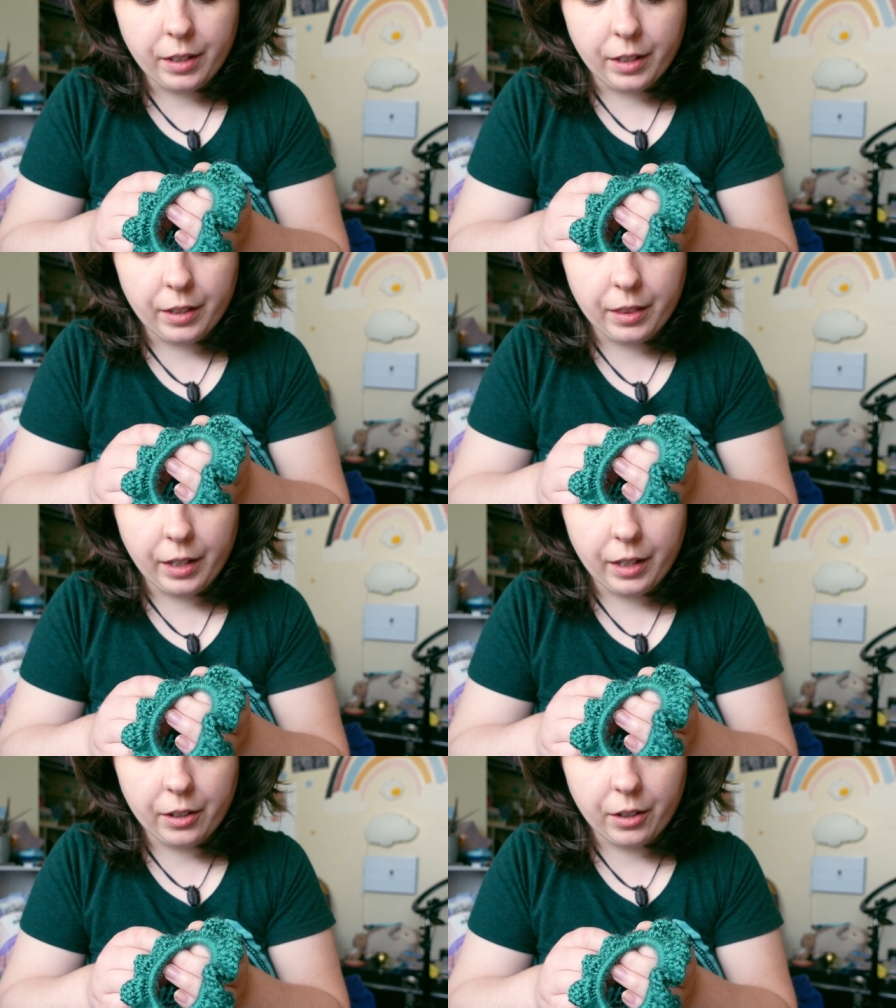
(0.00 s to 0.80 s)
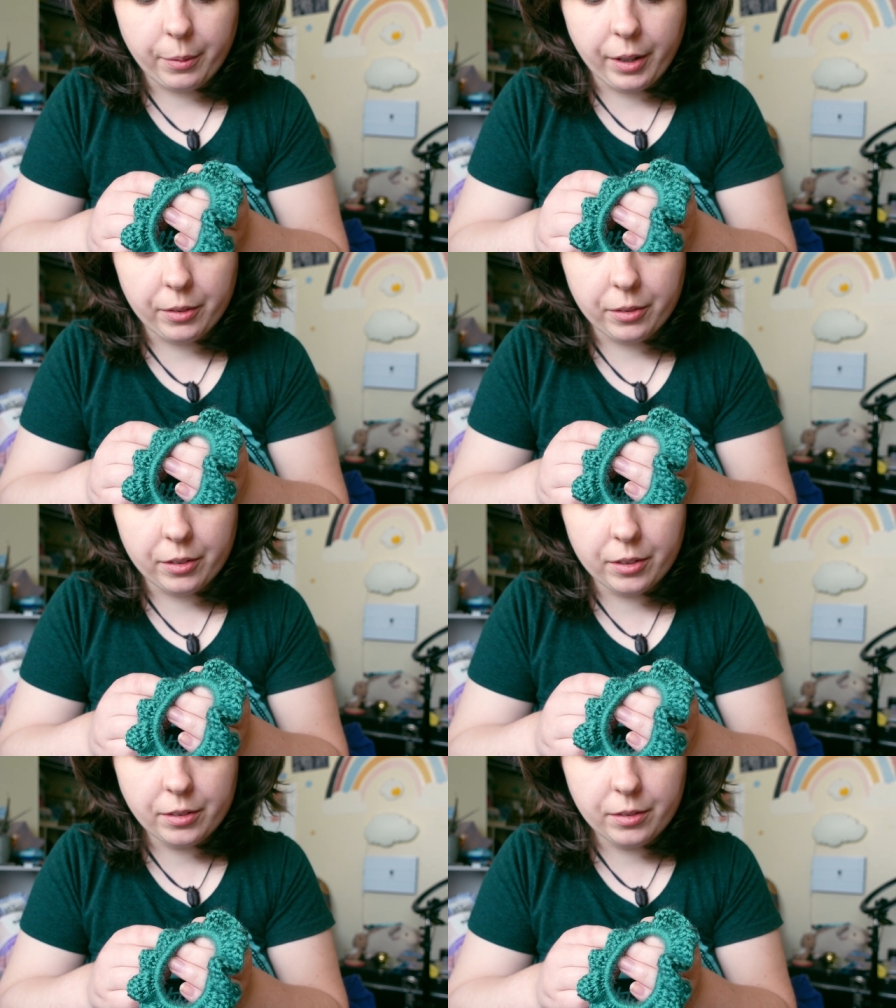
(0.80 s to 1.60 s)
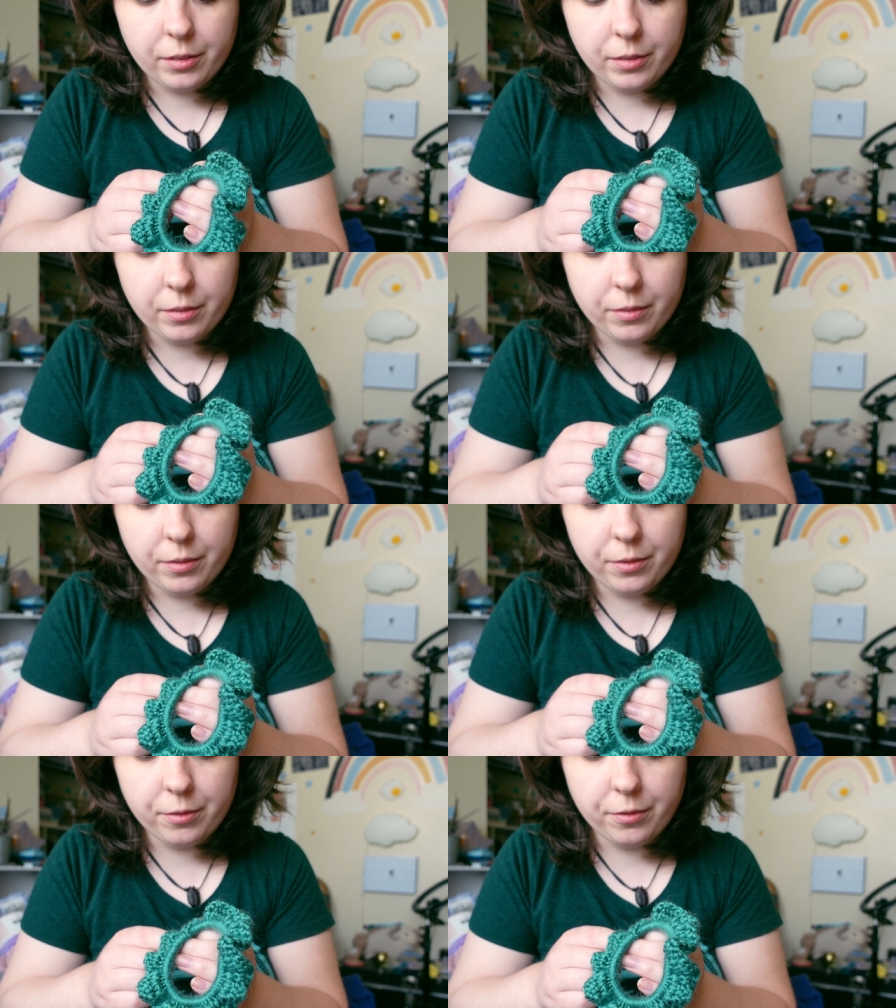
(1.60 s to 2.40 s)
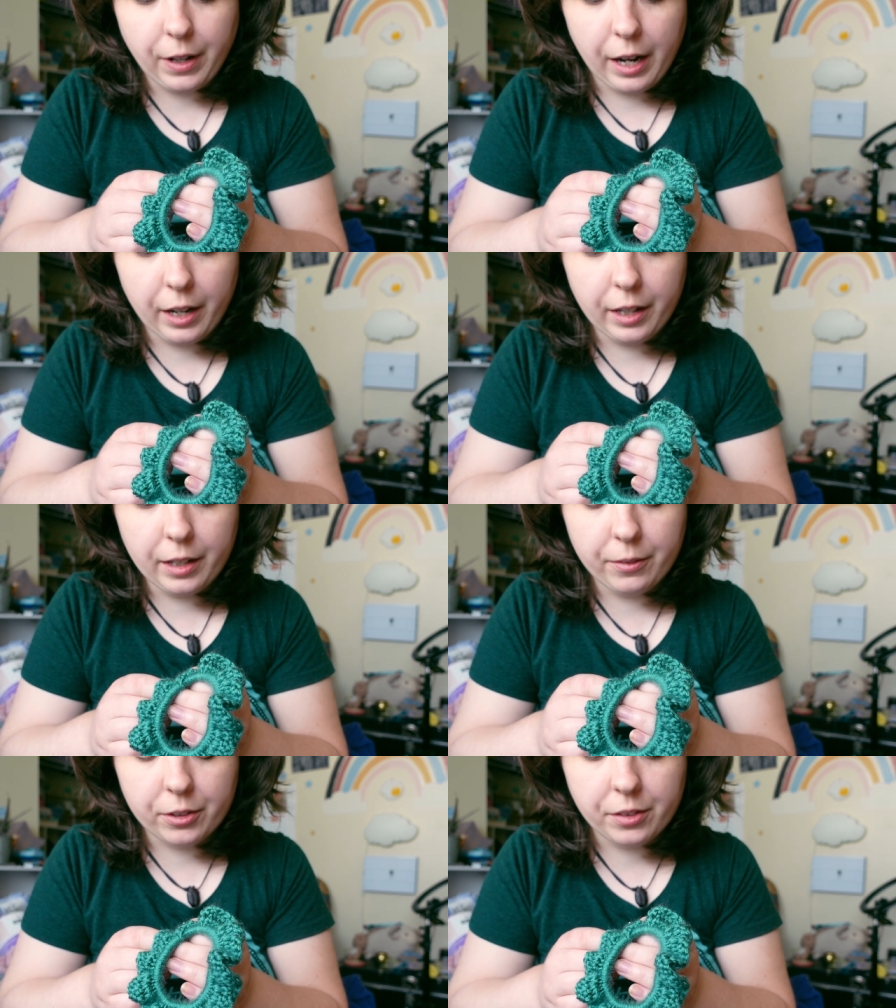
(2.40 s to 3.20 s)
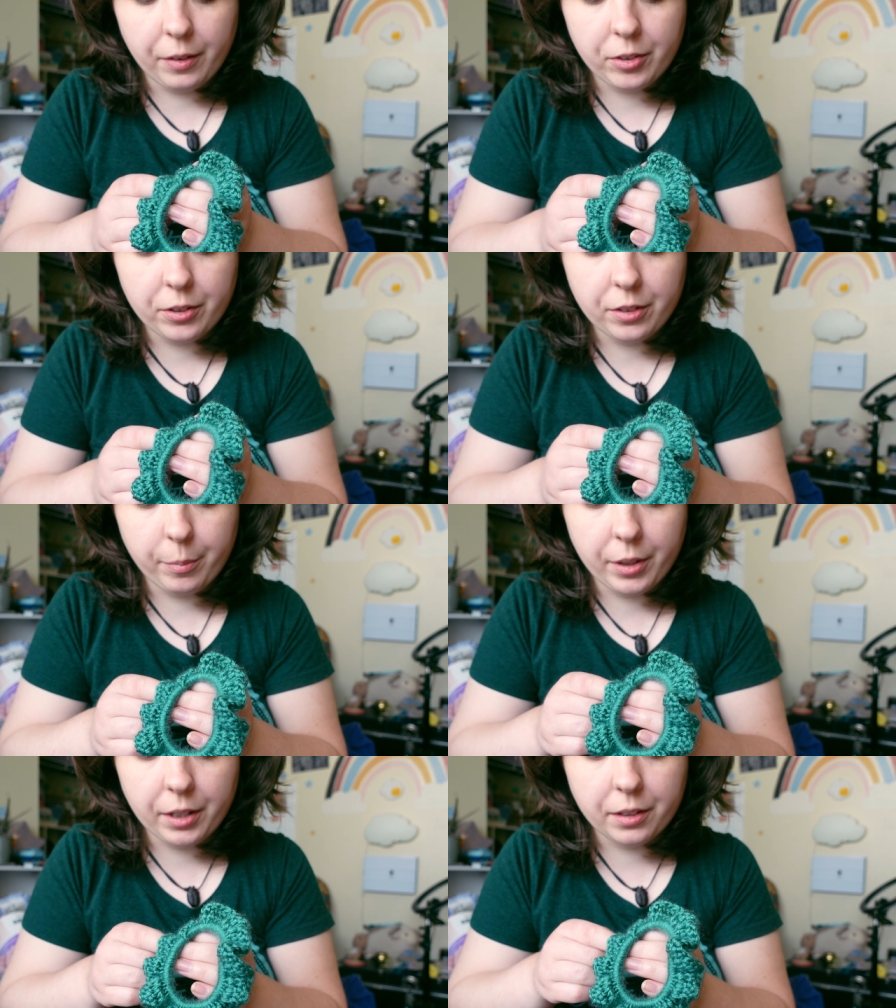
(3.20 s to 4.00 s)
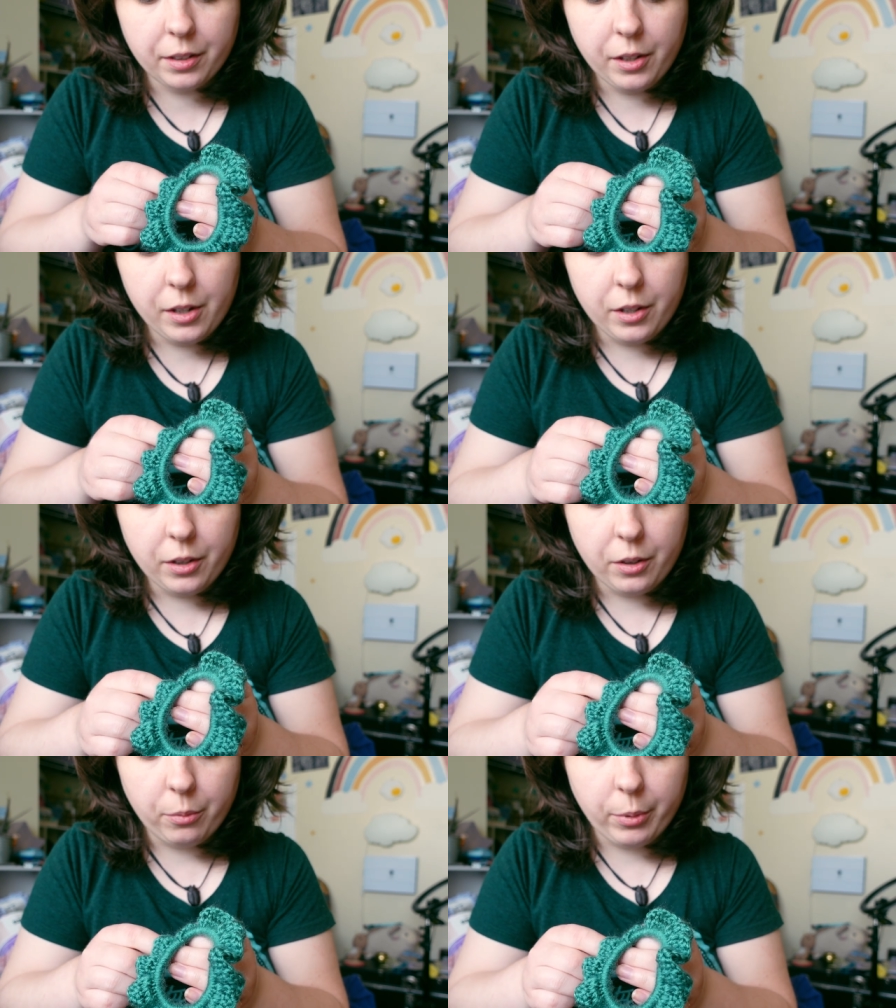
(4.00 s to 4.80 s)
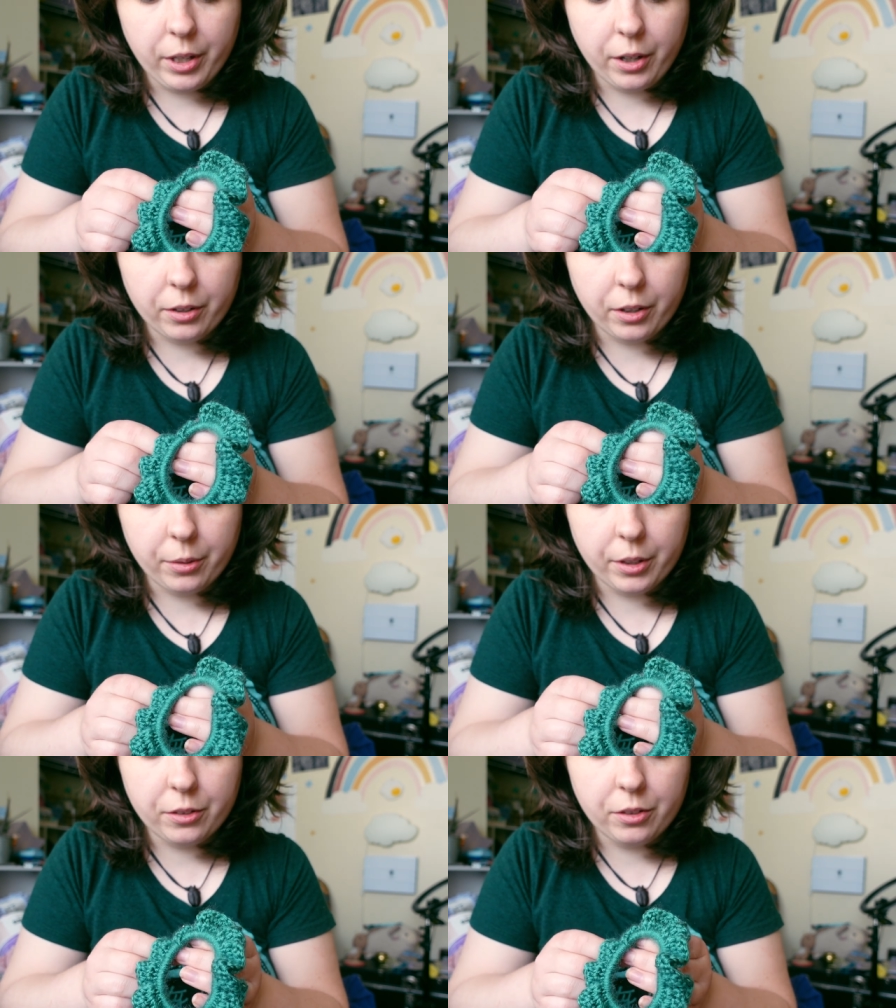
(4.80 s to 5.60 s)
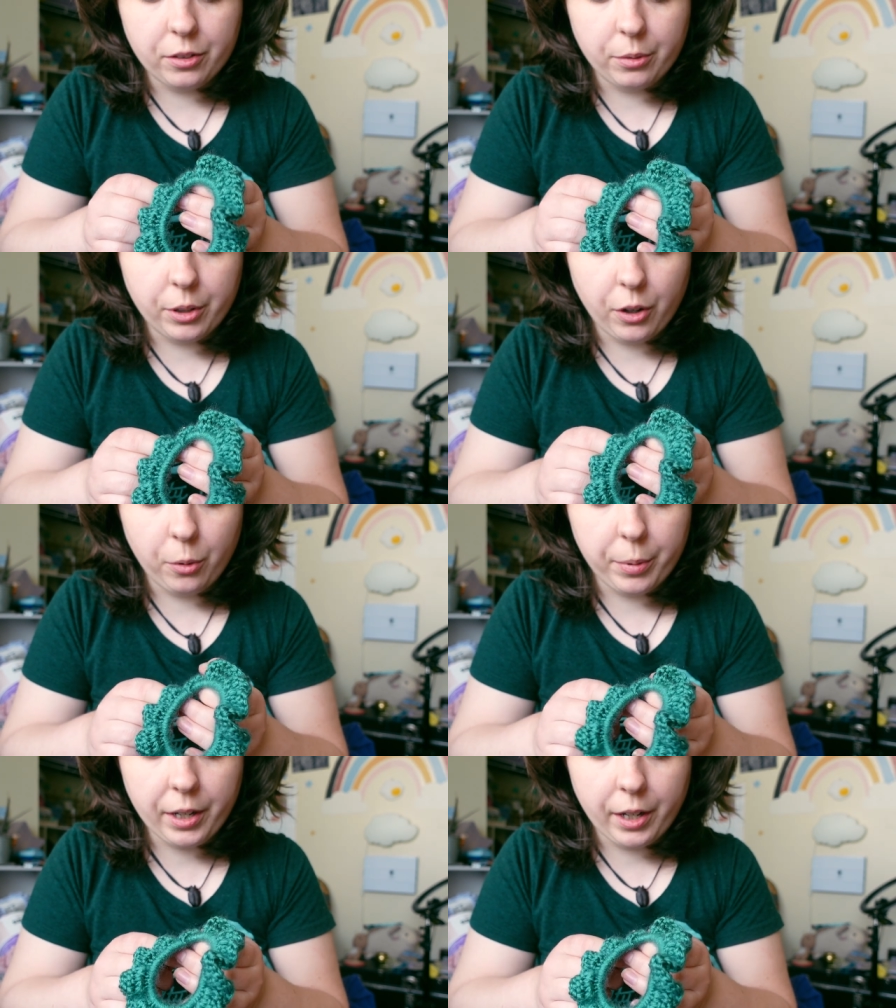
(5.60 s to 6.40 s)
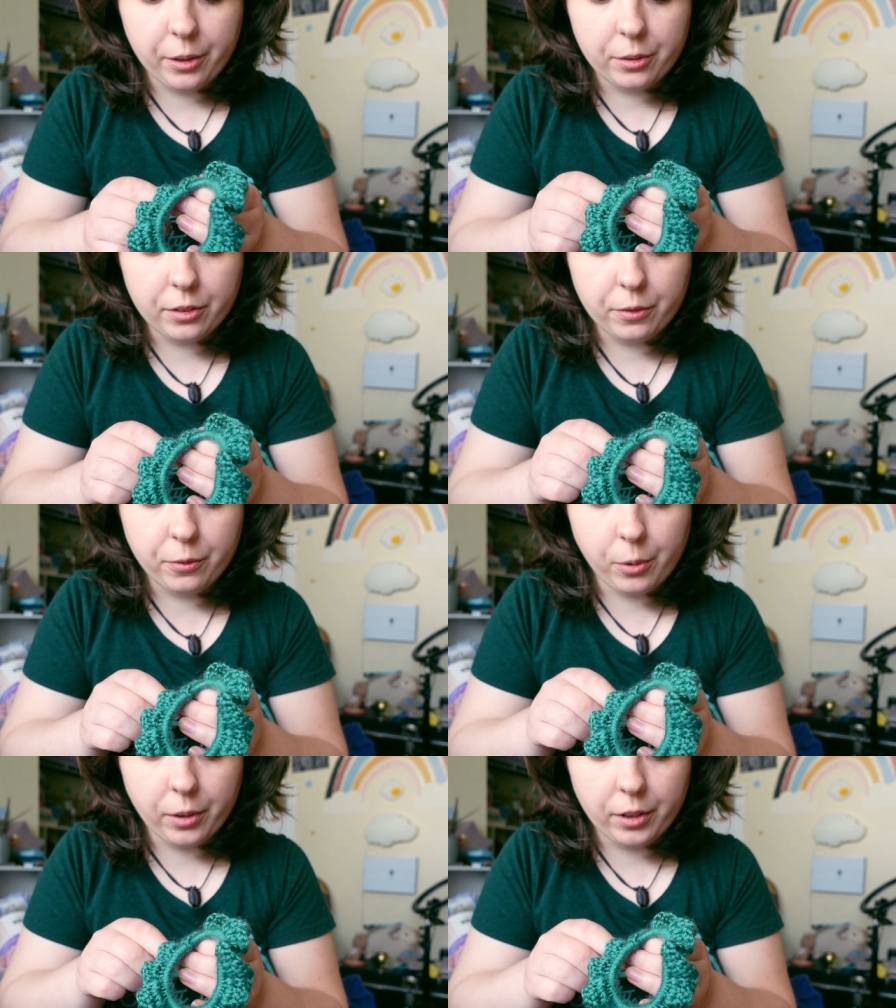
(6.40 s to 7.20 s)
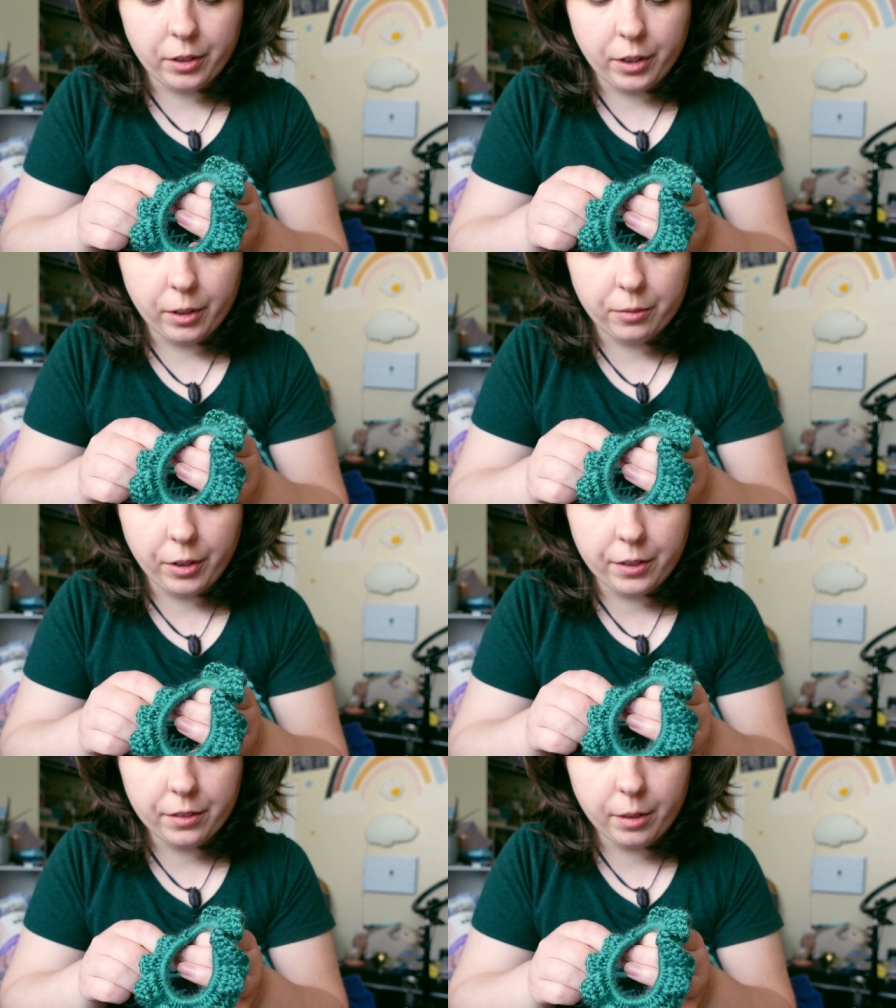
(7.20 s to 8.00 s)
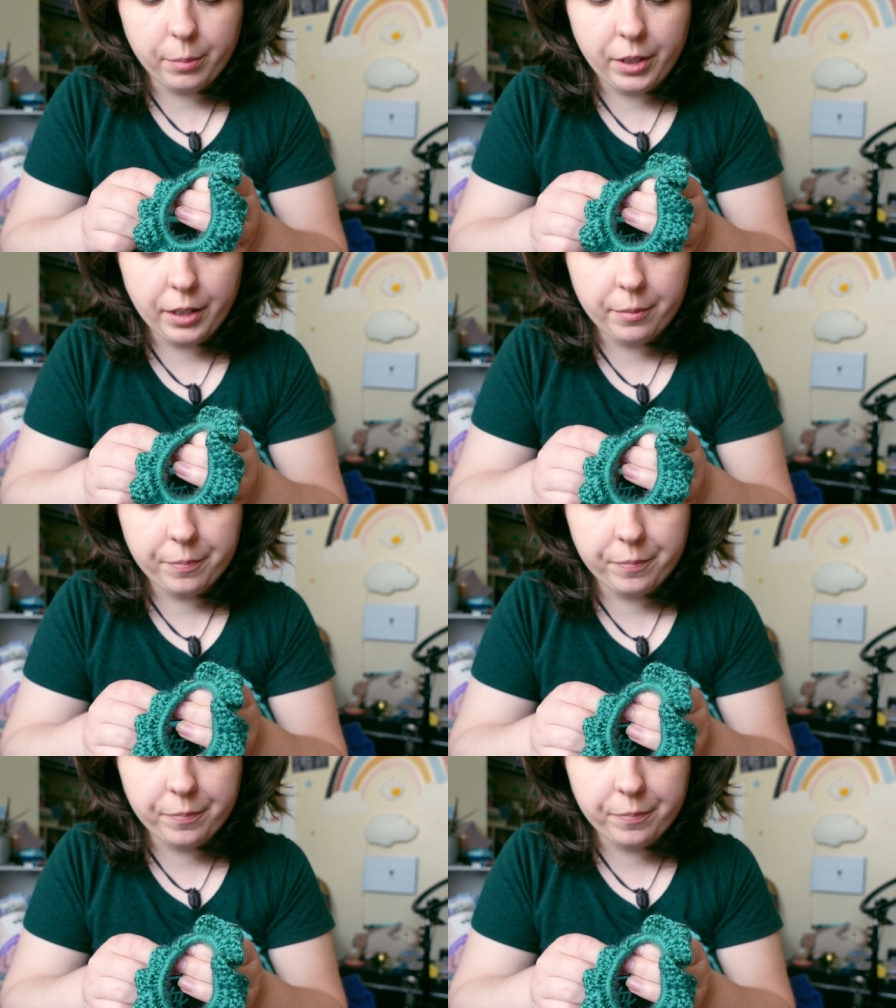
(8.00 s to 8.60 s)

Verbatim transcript: and then around 5 or 7 or something, we are going to an open house for our friend's company,